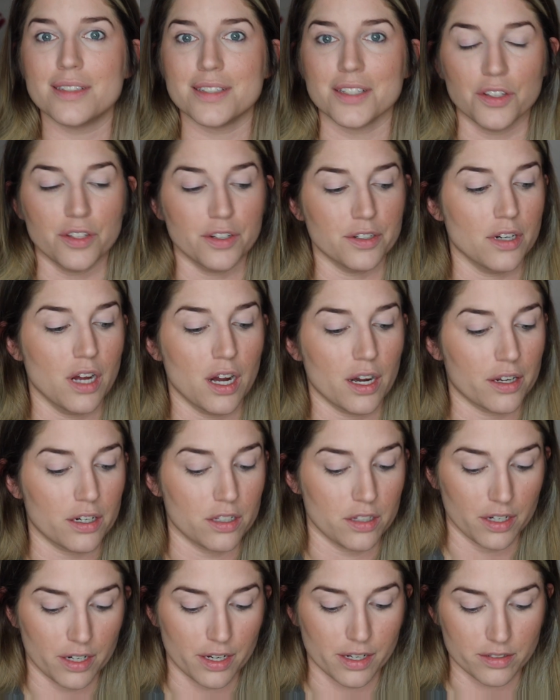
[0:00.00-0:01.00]
so they're not
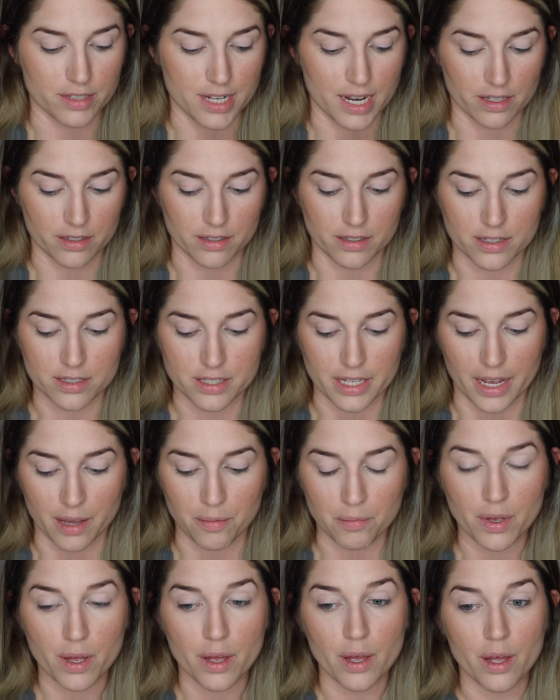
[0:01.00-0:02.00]
gonna look exactly the
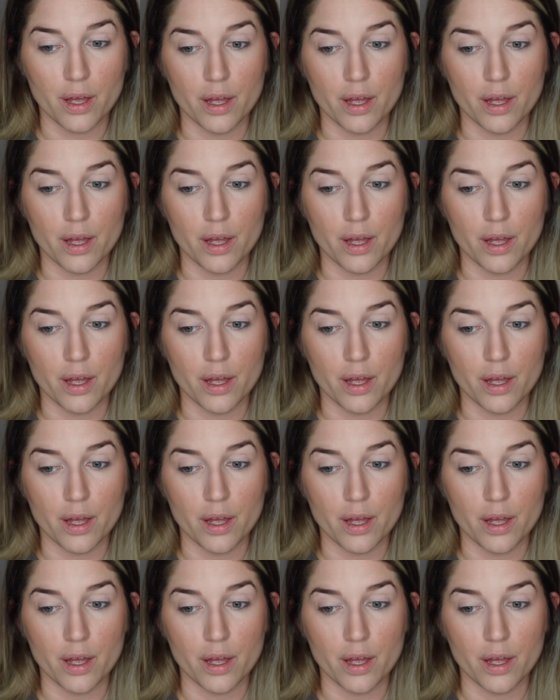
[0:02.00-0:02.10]
same.